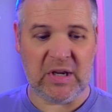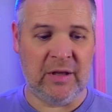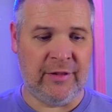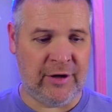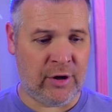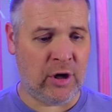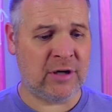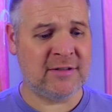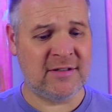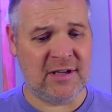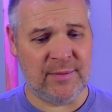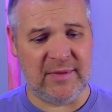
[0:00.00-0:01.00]
There are
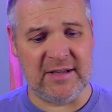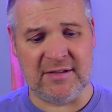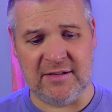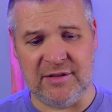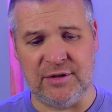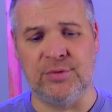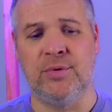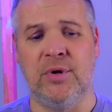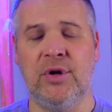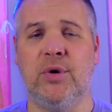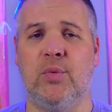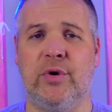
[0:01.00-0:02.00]
some that still
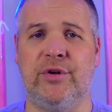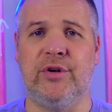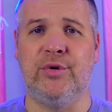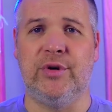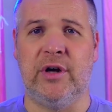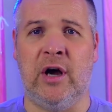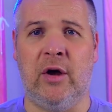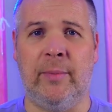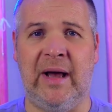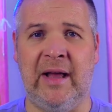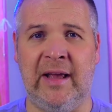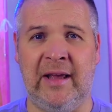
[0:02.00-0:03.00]
want to do it all
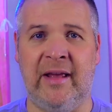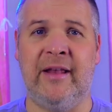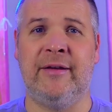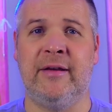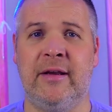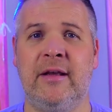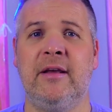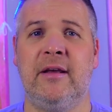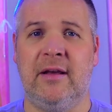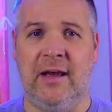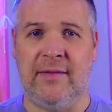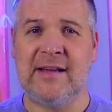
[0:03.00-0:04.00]
by hand,
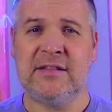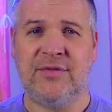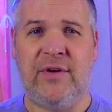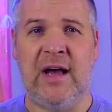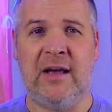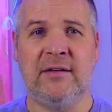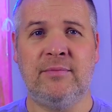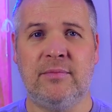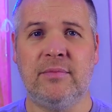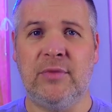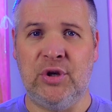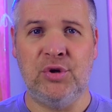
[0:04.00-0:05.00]
and that's fine.
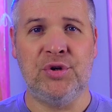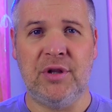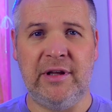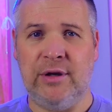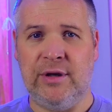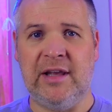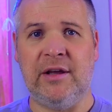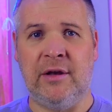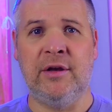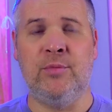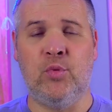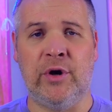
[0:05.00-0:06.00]
Usually you get
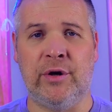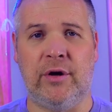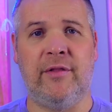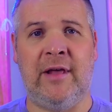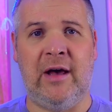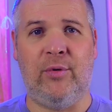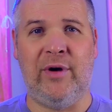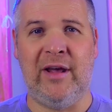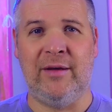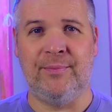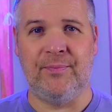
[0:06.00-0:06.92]
good work that way.